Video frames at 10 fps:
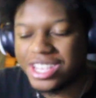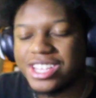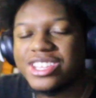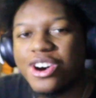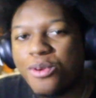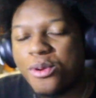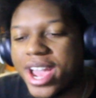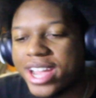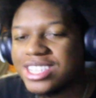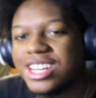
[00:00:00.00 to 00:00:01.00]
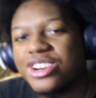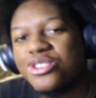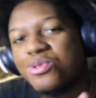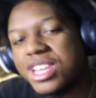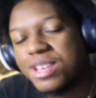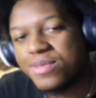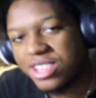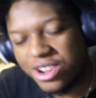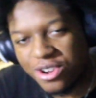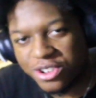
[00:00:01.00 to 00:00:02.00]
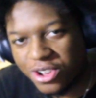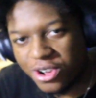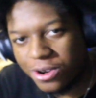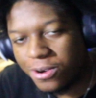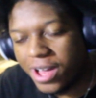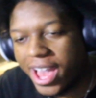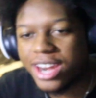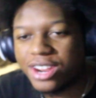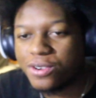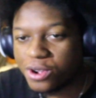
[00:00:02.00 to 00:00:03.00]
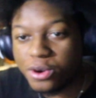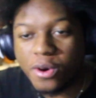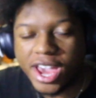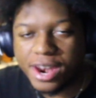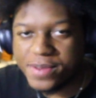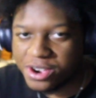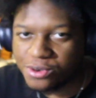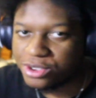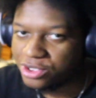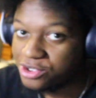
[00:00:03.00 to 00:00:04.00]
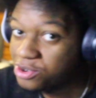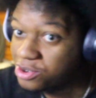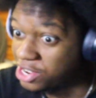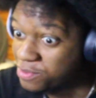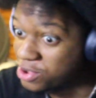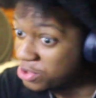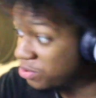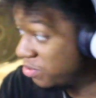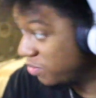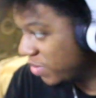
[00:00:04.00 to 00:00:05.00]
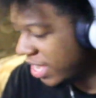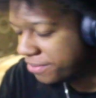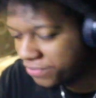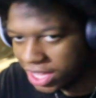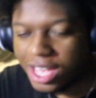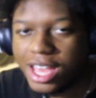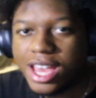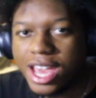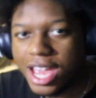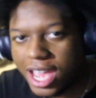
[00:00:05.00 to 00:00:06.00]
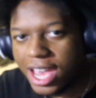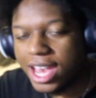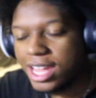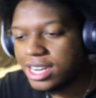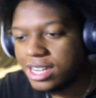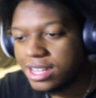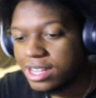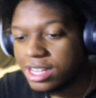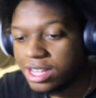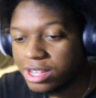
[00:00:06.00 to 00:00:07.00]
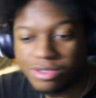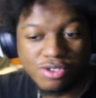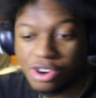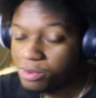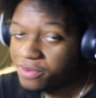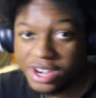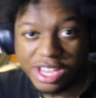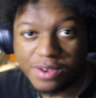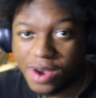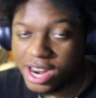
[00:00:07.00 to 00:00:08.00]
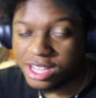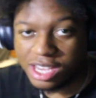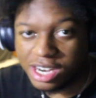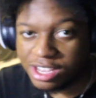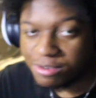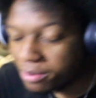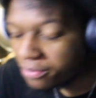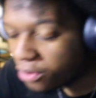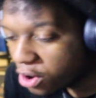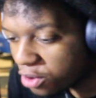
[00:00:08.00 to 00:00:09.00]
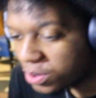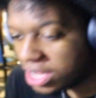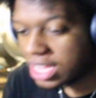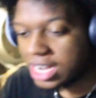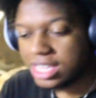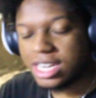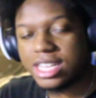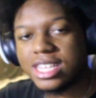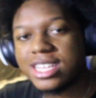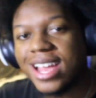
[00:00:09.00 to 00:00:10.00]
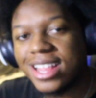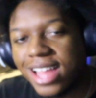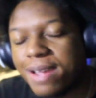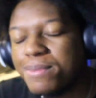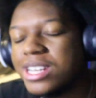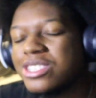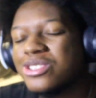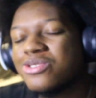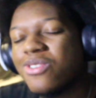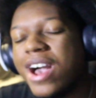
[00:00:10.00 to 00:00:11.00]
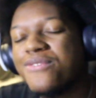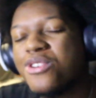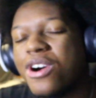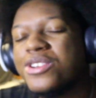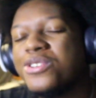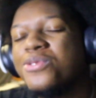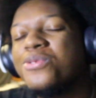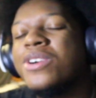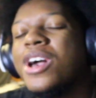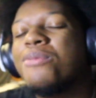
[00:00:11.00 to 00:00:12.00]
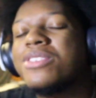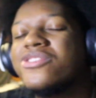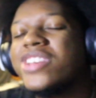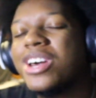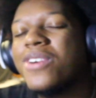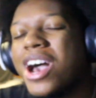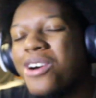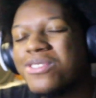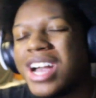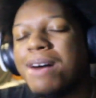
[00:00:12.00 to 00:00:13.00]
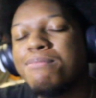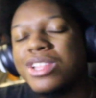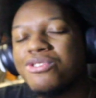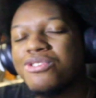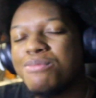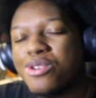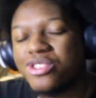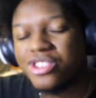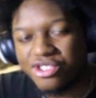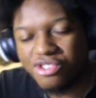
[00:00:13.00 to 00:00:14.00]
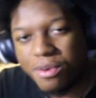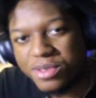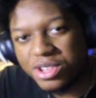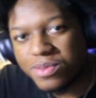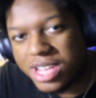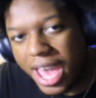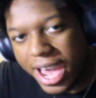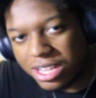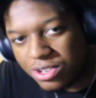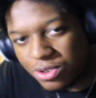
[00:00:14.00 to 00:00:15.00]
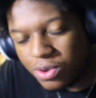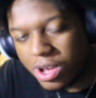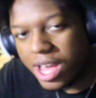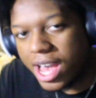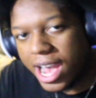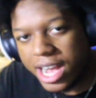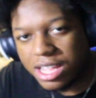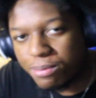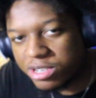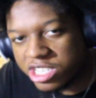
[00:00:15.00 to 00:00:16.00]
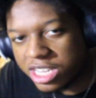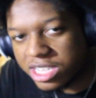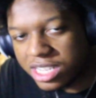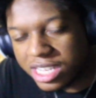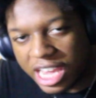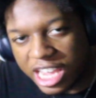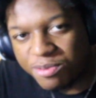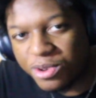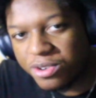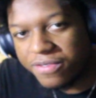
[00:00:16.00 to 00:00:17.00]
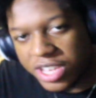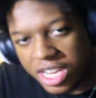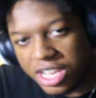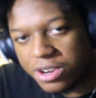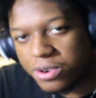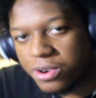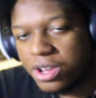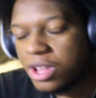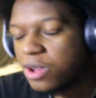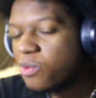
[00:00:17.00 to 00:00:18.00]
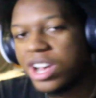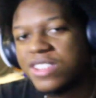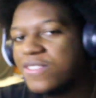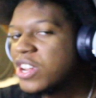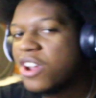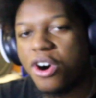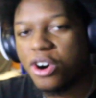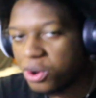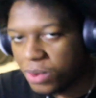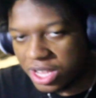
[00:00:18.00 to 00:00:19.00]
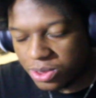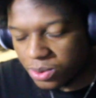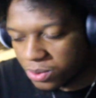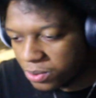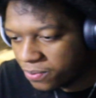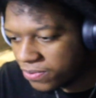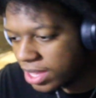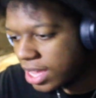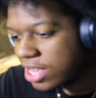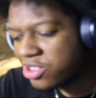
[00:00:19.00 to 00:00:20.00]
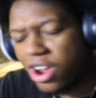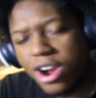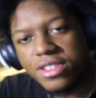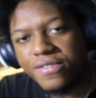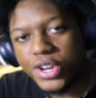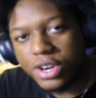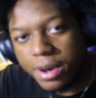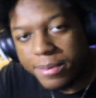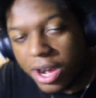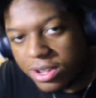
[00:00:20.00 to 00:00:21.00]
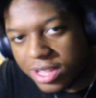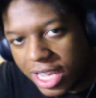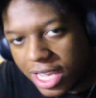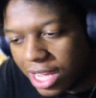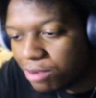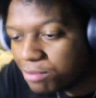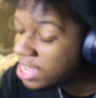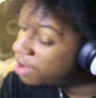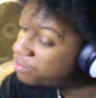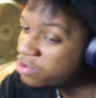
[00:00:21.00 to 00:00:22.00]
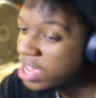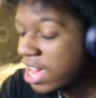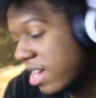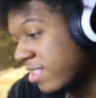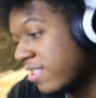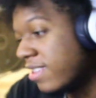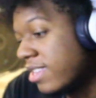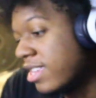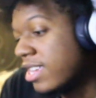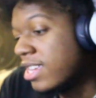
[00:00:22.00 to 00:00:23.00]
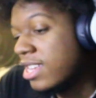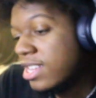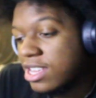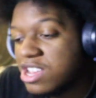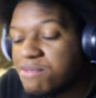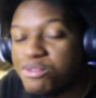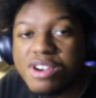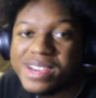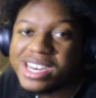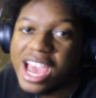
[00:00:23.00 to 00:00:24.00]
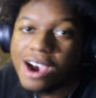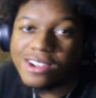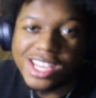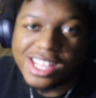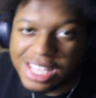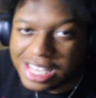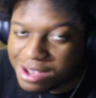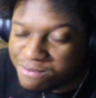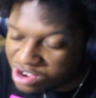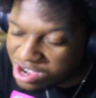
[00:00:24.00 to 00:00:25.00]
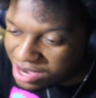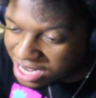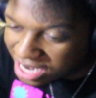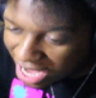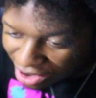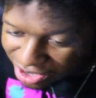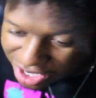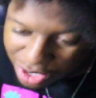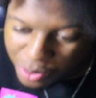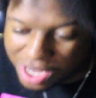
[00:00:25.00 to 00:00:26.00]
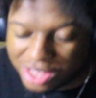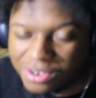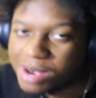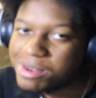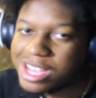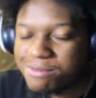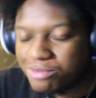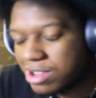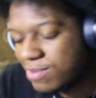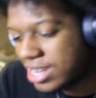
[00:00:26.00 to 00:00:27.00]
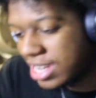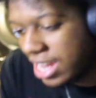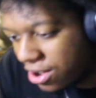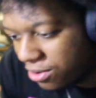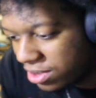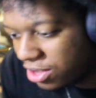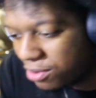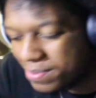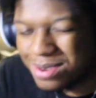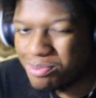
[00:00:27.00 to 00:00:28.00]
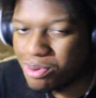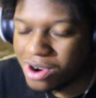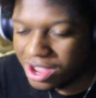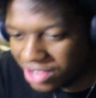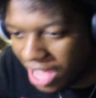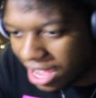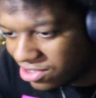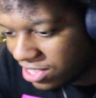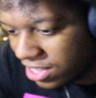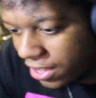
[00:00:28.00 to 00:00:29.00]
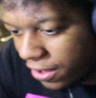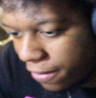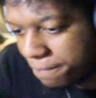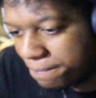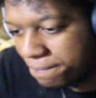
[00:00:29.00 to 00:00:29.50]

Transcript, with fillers: So we'll react to the new Demon Slayer song. I had to go to GoGo Anime, of course. You know it ain't gonna be on YouTube yet. And you know, we finna get right into this. But before we get into this, hit that like button, subscribe if you are new, help the channel out, comment below some more songs you want me to react to. Highly appreciate the engagement on the video. Watch the video all the way through. Sorry if the video coming out late, I'm gonna be honest with you guys. Your boy been down lately. Your boy been down. Just a quick little update. Your boy been down. A little bit depressed. I just feel